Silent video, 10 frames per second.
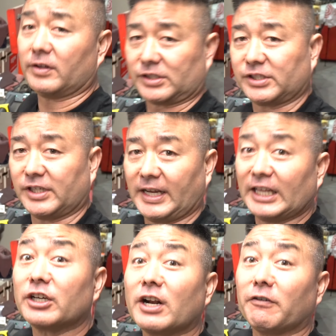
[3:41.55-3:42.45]
this thing,
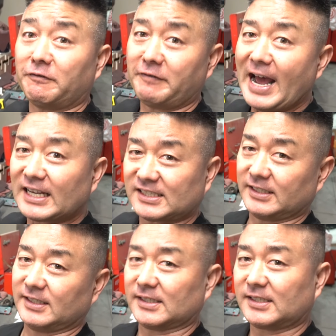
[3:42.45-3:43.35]
and look at how fast
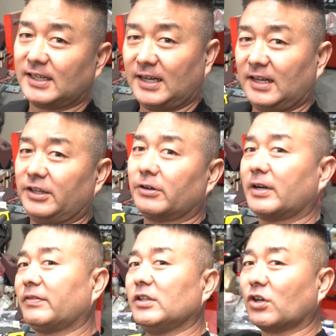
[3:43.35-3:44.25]
it is. You don't
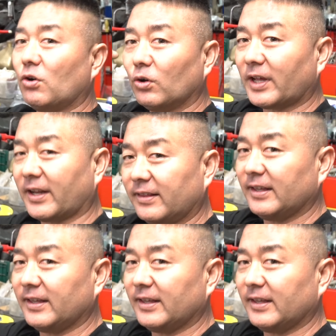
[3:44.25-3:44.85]
have to use a whole lot of